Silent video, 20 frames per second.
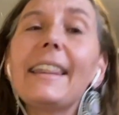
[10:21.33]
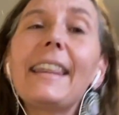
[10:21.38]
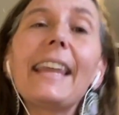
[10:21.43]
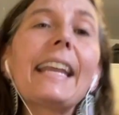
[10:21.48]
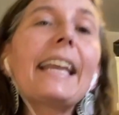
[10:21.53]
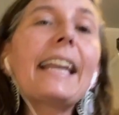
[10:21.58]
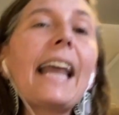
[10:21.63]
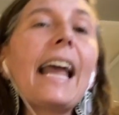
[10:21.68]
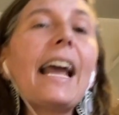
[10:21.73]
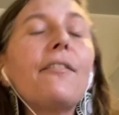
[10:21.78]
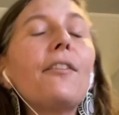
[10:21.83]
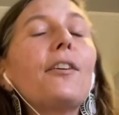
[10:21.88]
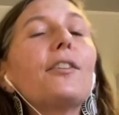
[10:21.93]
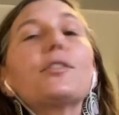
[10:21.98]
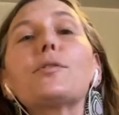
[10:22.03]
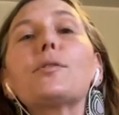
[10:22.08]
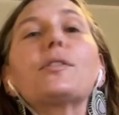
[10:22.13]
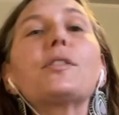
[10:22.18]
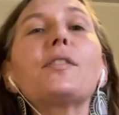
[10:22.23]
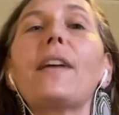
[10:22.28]
they can have all
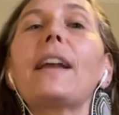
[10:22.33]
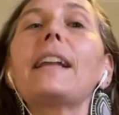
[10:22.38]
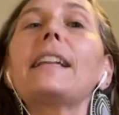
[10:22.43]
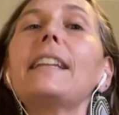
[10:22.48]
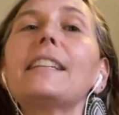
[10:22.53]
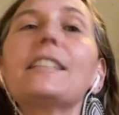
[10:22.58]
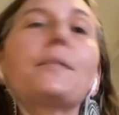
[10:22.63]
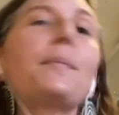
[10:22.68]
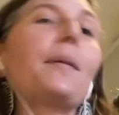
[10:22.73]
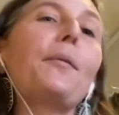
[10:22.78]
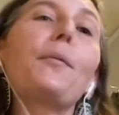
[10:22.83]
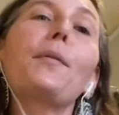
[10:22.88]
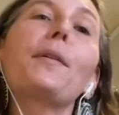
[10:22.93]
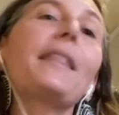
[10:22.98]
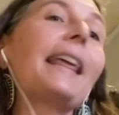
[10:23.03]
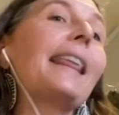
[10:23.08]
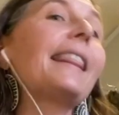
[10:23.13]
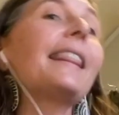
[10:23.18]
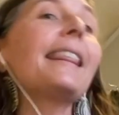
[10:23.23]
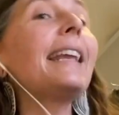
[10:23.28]
sorts of ideas about what
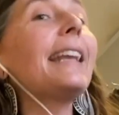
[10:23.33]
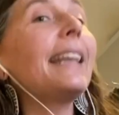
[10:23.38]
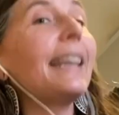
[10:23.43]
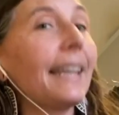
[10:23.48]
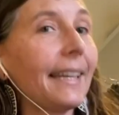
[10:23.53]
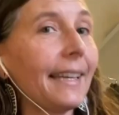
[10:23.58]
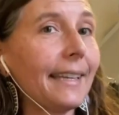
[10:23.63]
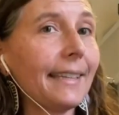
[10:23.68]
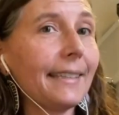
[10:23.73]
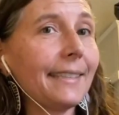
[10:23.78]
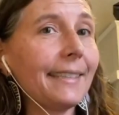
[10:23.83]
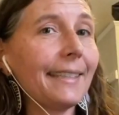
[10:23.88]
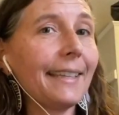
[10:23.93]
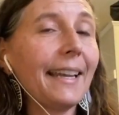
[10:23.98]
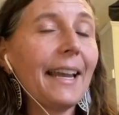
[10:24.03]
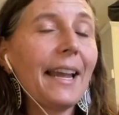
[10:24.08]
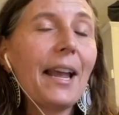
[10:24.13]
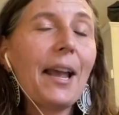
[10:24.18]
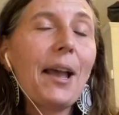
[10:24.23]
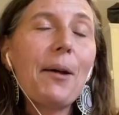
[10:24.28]
they think it is.
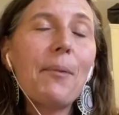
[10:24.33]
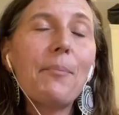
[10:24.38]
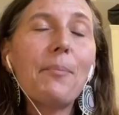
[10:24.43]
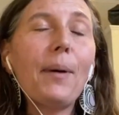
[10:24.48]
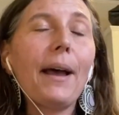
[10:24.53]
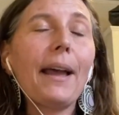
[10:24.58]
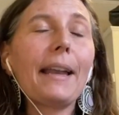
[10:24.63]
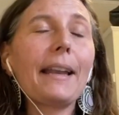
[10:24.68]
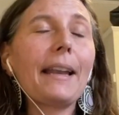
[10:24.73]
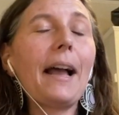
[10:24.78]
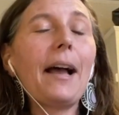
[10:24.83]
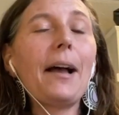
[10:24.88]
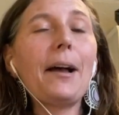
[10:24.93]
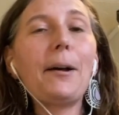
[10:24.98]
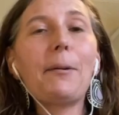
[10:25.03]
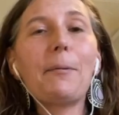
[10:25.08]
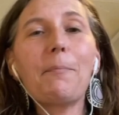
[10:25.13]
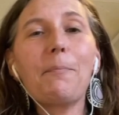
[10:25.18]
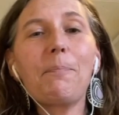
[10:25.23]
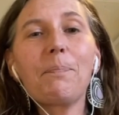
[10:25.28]
But,
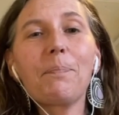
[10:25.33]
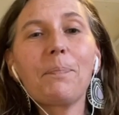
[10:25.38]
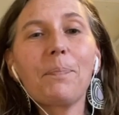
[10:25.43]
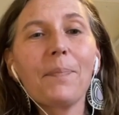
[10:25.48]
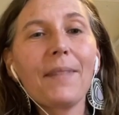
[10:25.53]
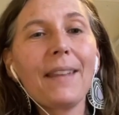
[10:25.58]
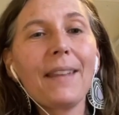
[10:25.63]
so